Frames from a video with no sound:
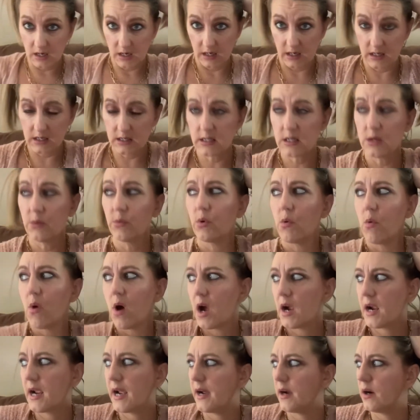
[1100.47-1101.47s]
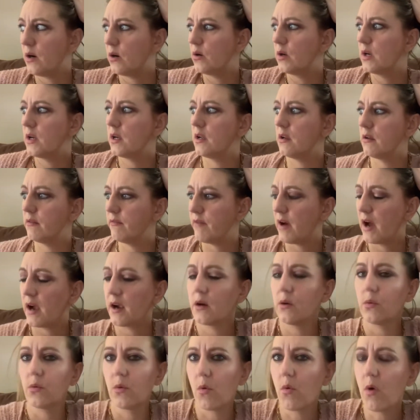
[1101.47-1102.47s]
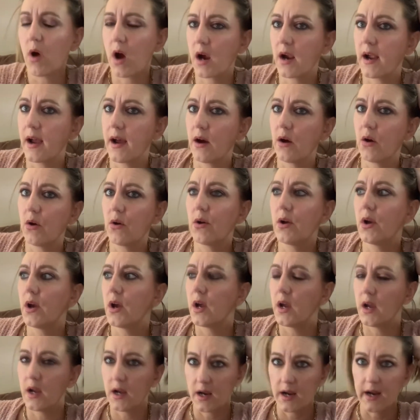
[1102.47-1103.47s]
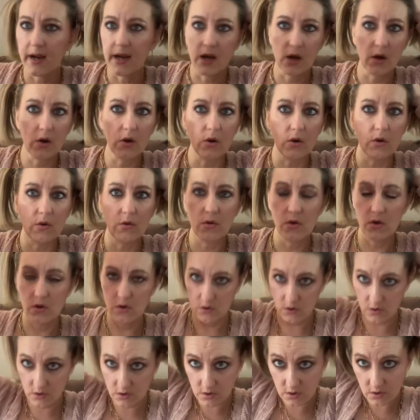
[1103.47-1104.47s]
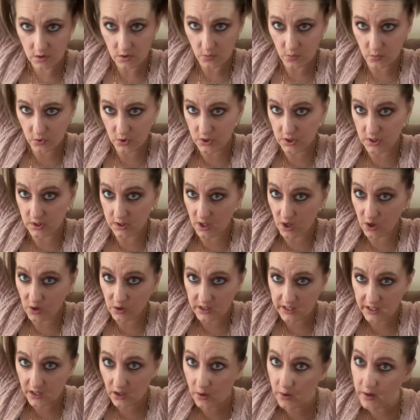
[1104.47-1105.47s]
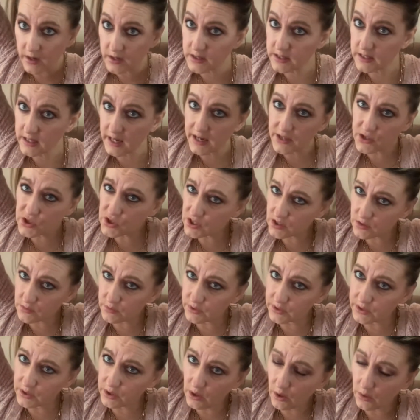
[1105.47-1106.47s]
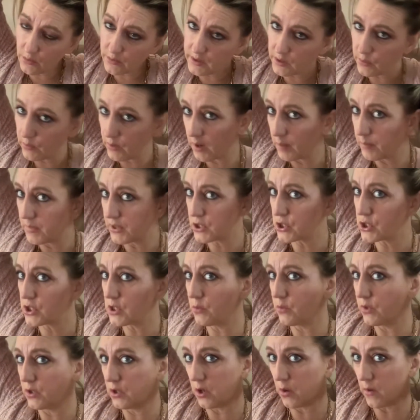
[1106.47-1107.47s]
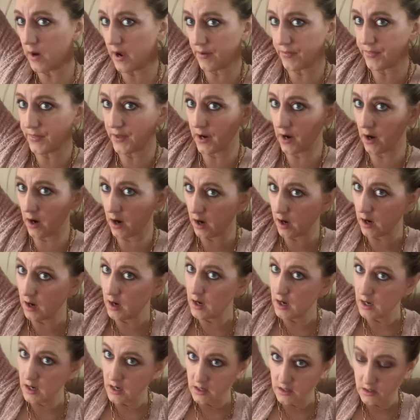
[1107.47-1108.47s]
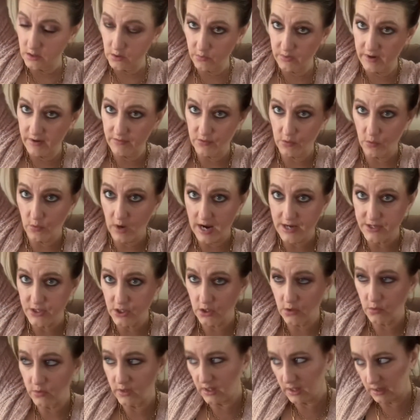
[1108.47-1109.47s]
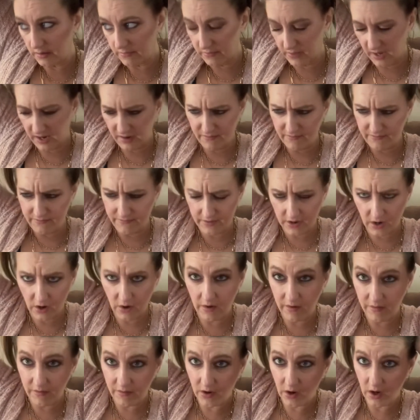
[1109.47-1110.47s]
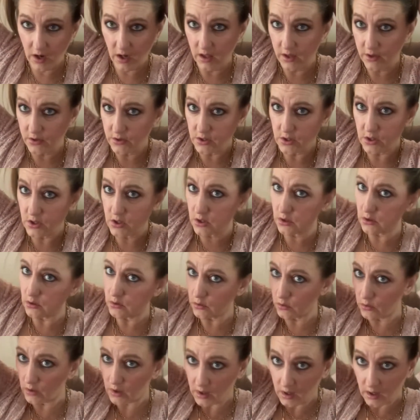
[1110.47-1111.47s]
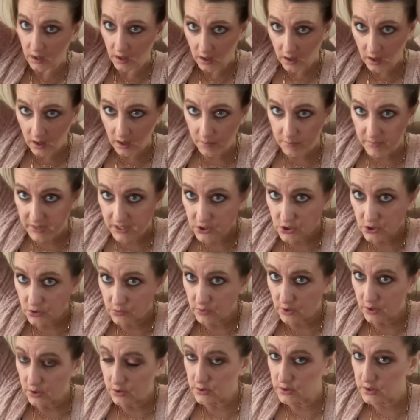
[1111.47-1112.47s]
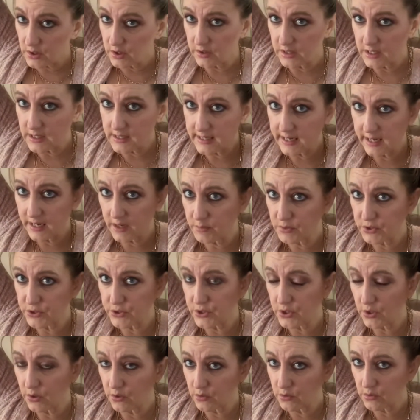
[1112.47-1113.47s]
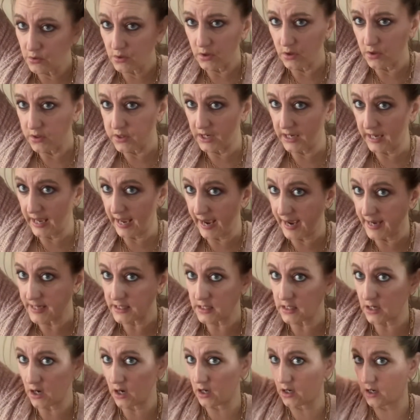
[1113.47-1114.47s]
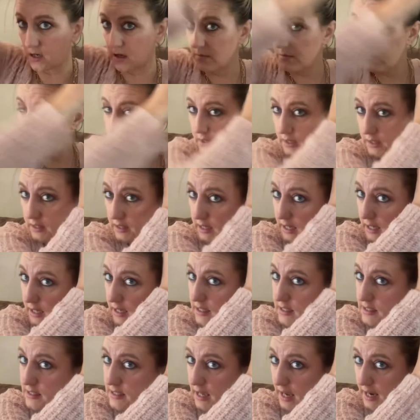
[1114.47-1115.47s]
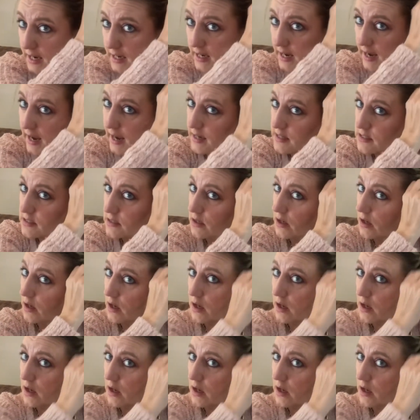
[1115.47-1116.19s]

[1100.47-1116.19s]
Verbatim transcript: Gizzy will walk out, Vaka will walk out, Arrow will slowly go outside. She doesn't really go anywhere, but she will go out there. That we have to watch because we live like very, very close to a major road, so these animals don't. The cats are completely inside cats